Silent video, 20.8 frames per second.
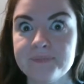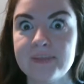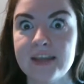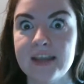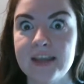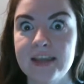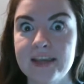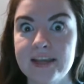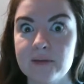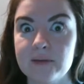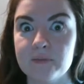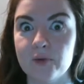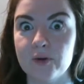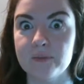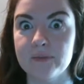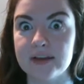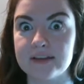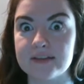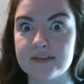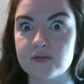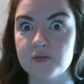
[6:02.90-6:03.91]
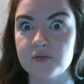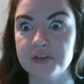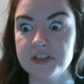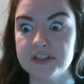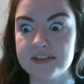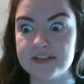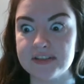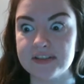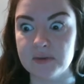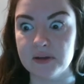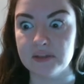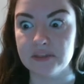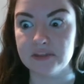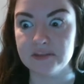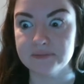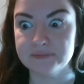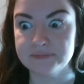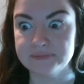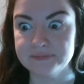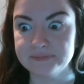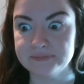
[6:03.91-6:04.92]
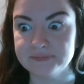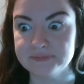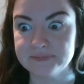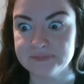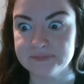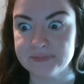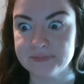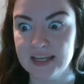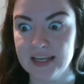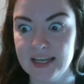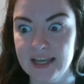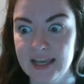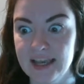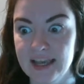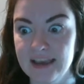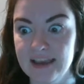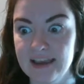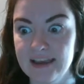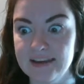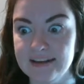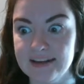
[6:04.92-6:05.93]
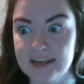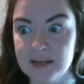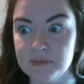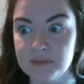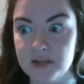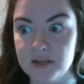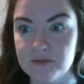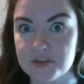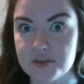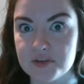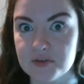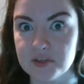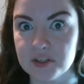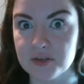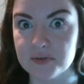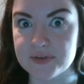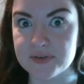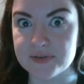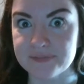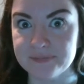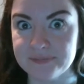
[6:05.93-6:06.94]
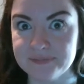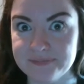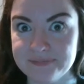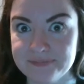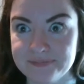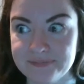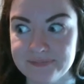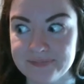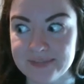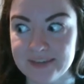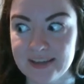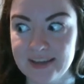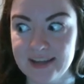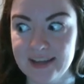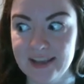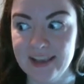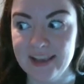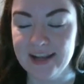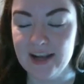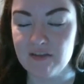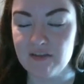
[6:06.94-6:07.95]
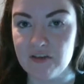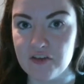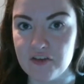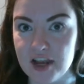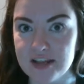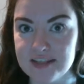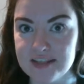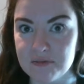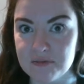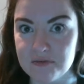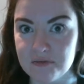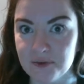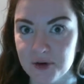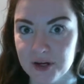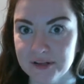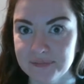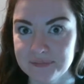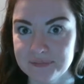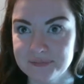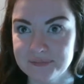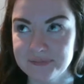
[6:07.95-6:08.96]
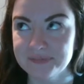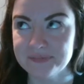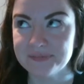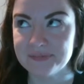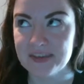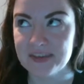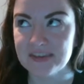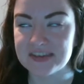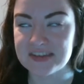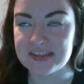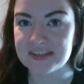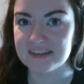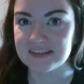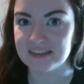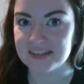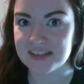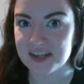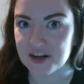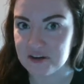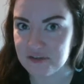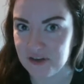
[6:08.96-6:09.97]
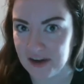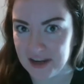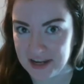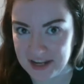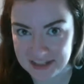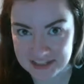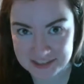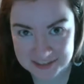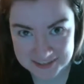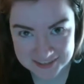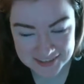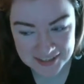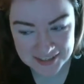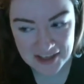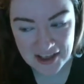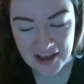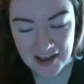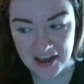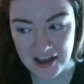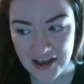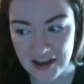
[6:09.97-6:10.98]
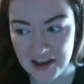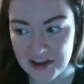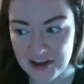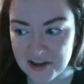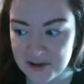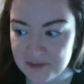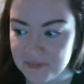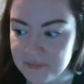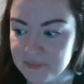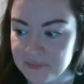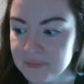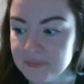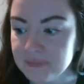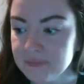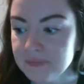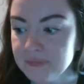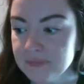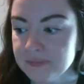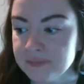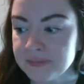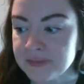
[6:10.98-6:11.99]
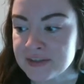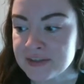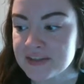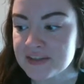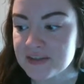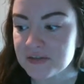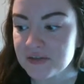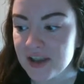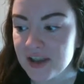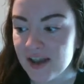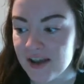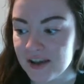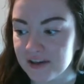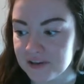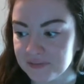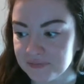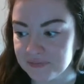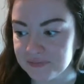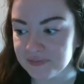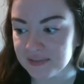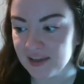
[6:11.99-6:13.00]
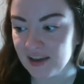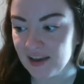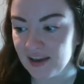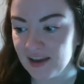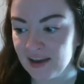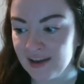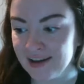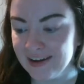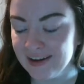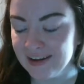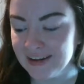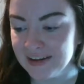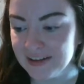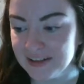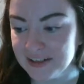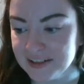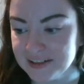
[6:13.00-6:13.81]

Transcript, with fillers: and I'm going back to school in less than a month. And I applied for student loans. And I've never had debt before. And this is a little terrifying. um, so yeah, I, uh,